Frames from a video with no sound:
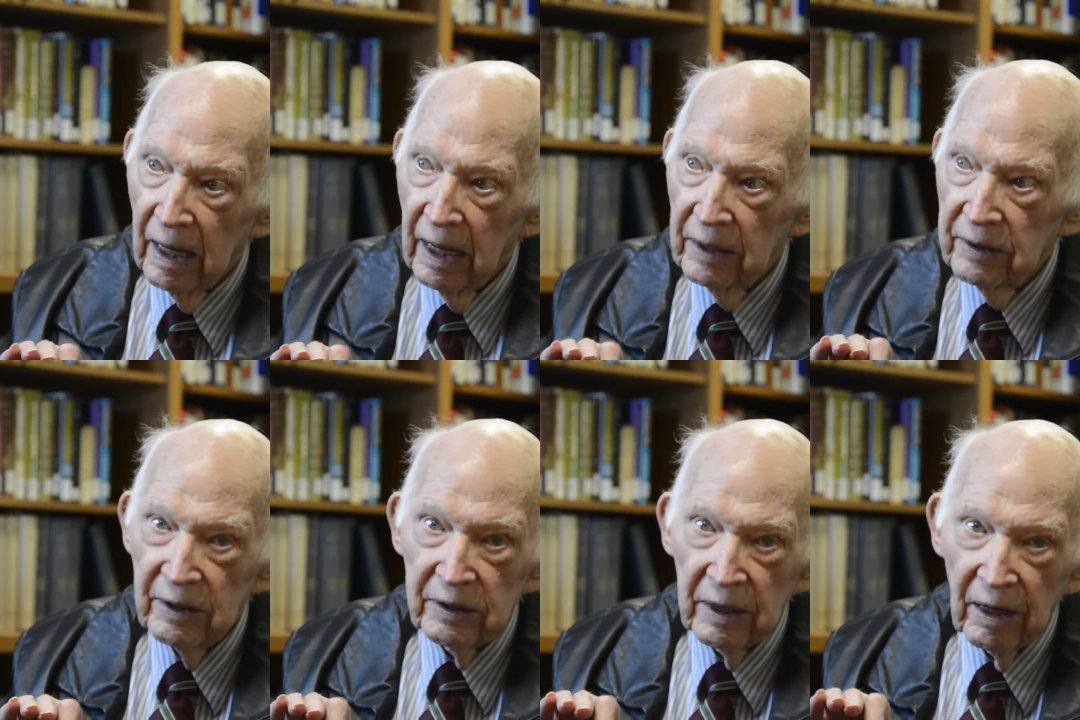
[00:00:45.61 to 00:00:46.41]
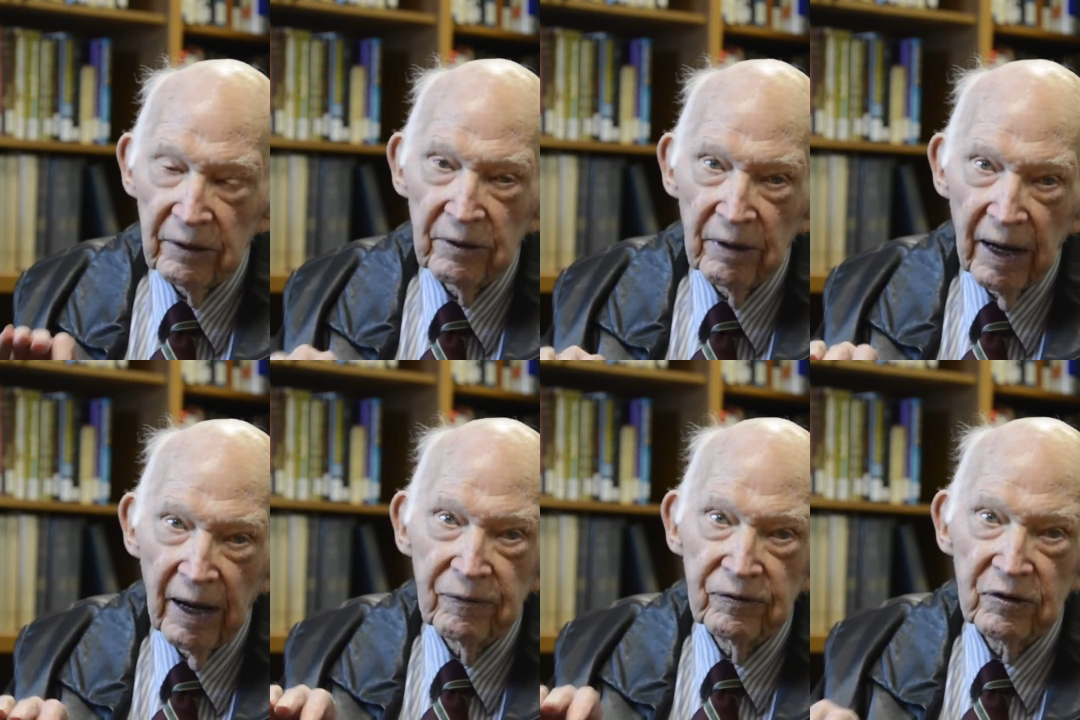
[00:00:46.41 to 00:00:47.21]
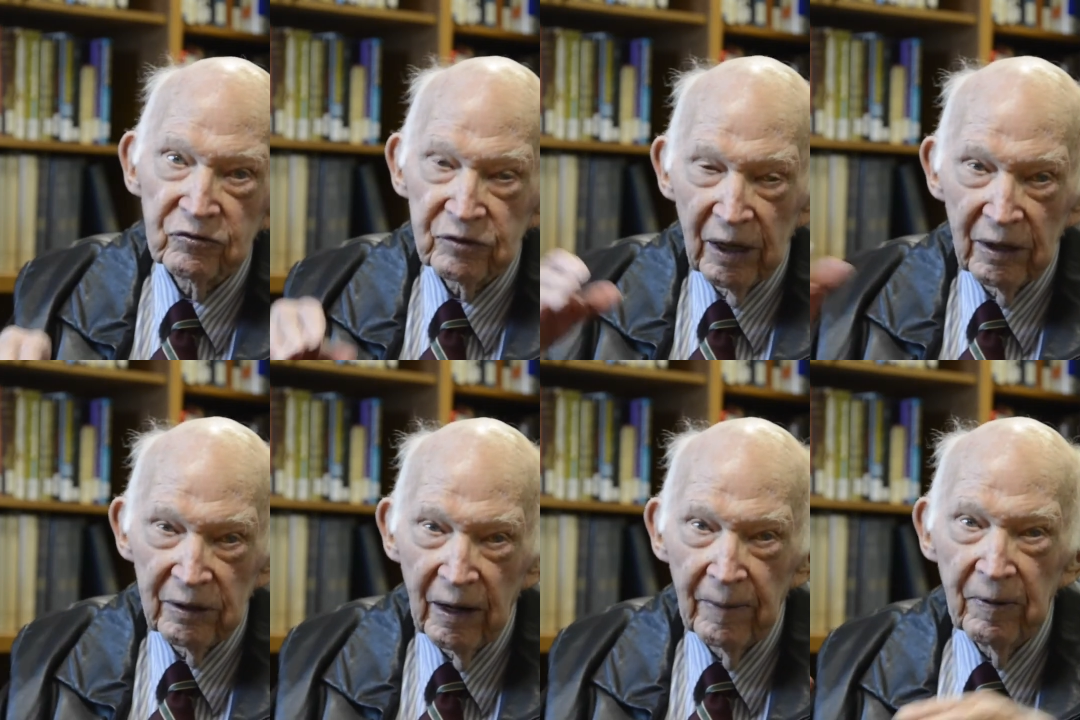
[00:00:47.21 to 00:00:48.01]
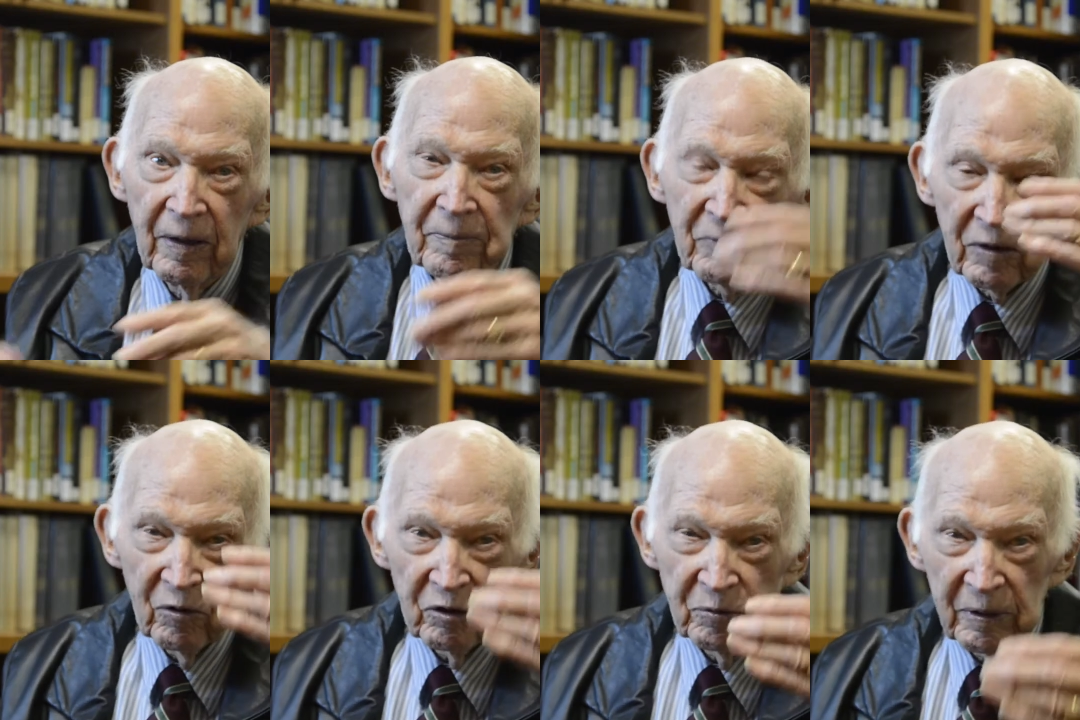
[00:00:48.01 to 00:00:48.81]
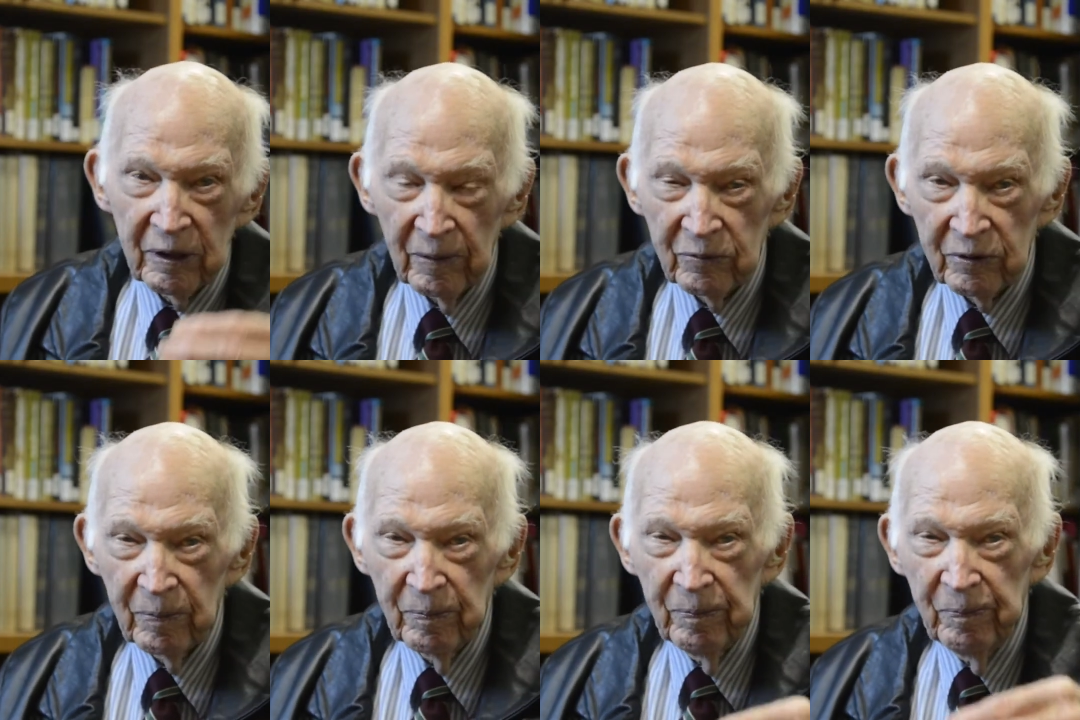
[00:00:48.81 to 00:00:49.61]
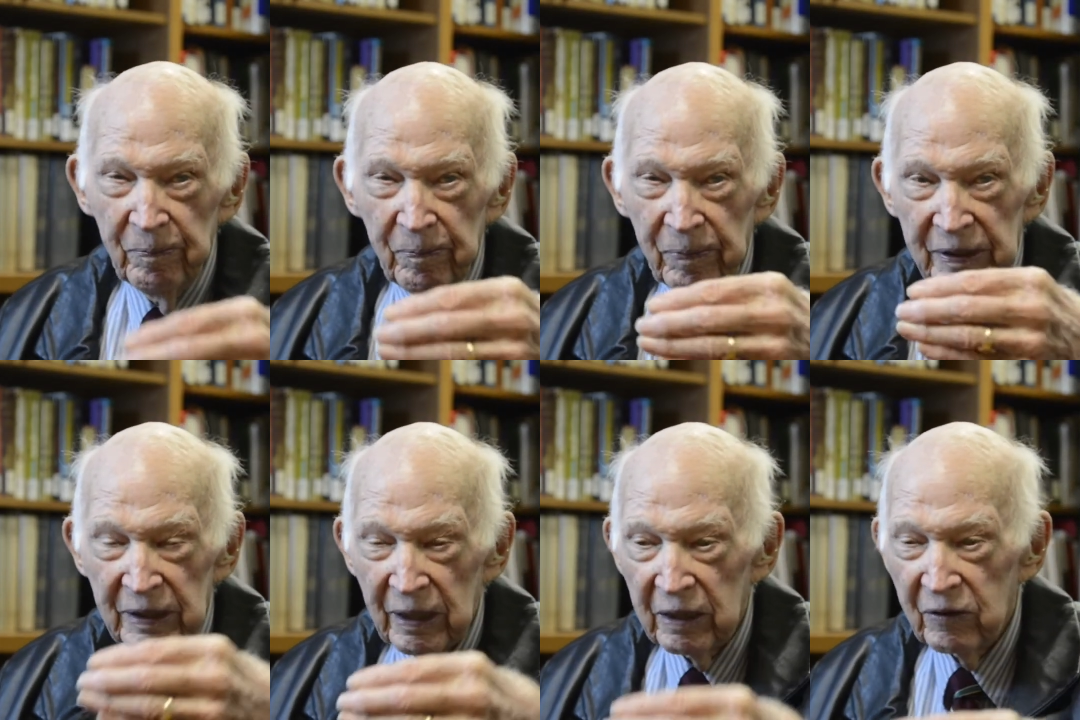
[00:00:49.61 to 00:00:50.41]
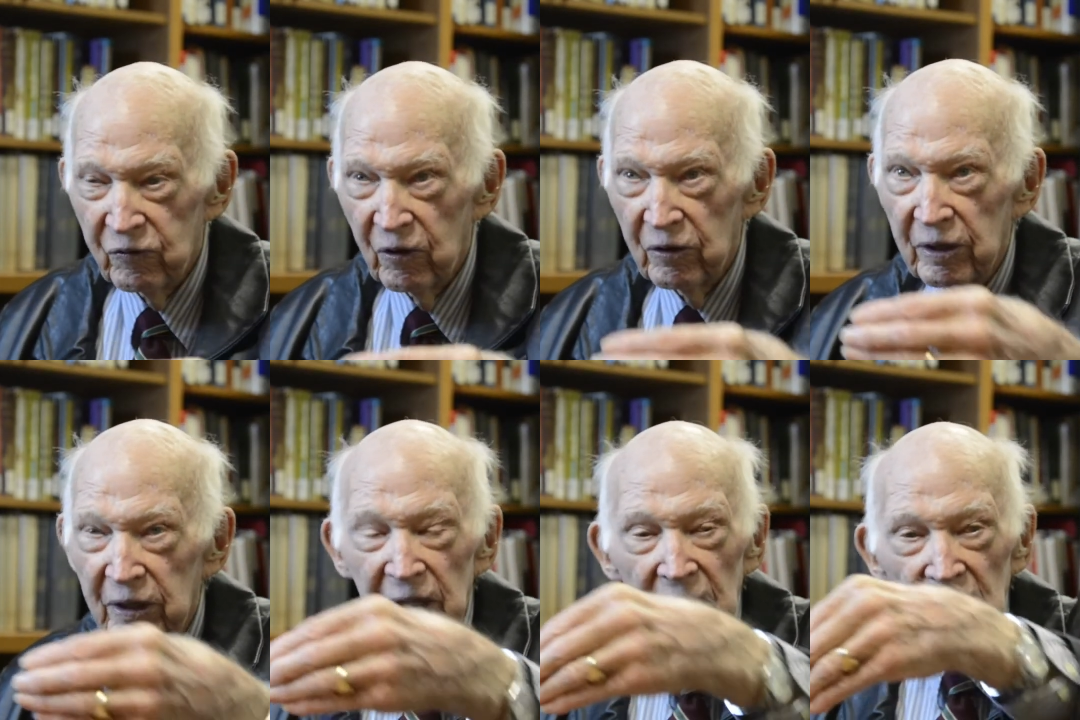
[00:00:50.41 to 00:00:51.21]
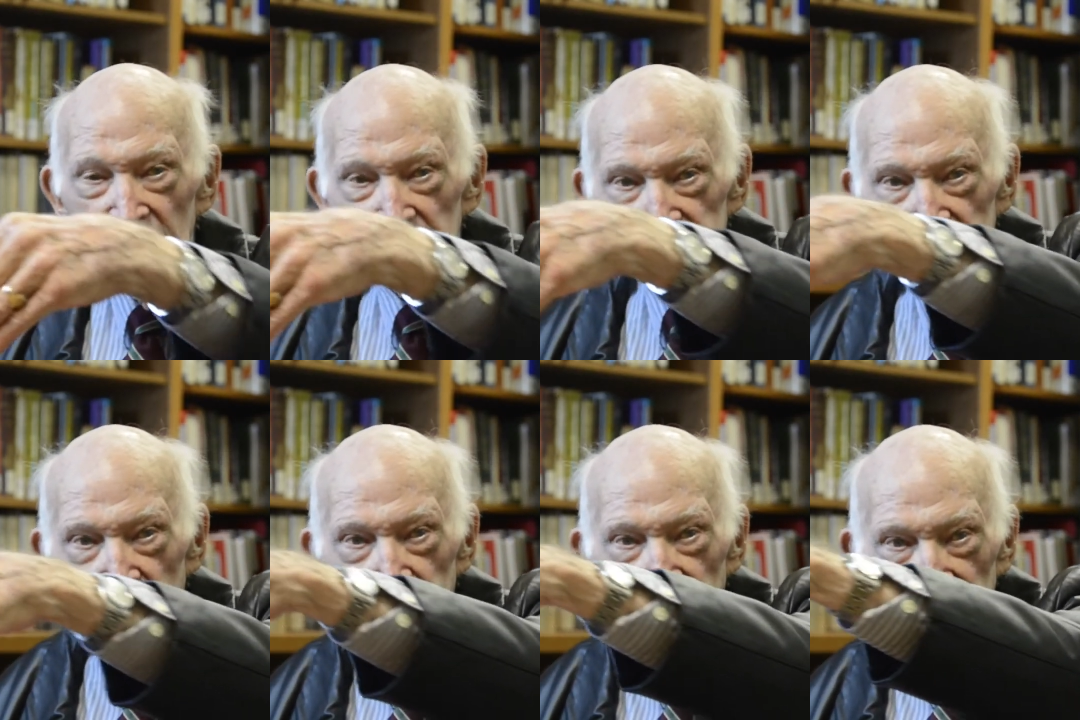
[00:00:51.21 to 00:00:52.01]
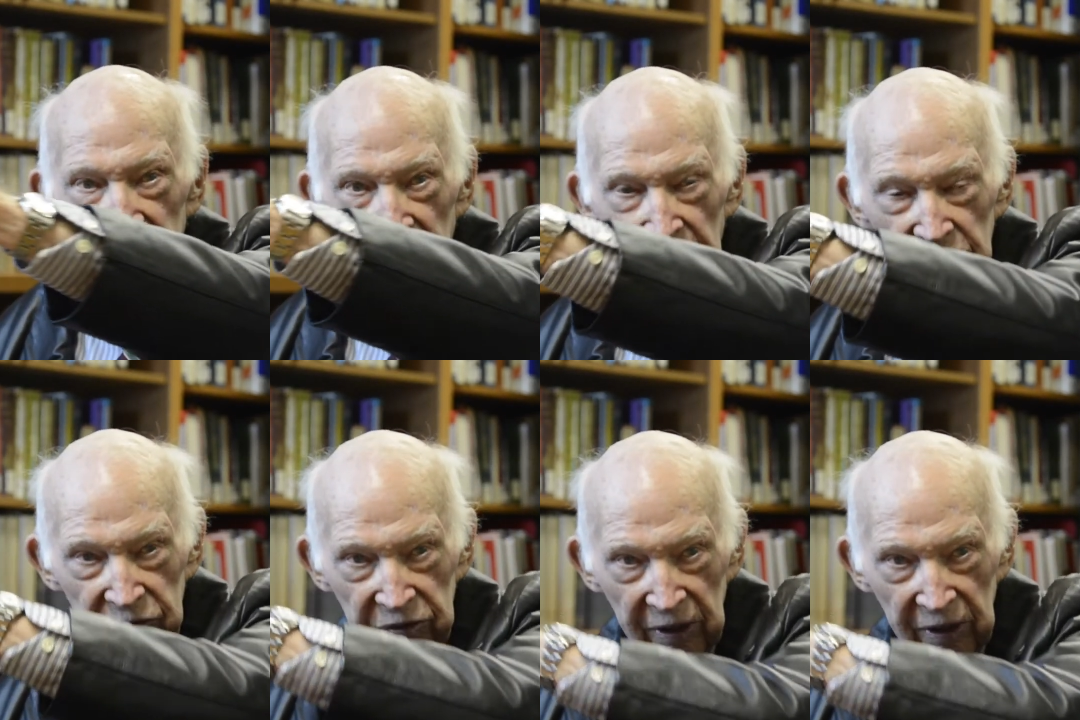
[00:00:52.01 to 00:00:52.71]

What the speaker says: and then the other half you stand up, which becomes the beginning for the snow block house.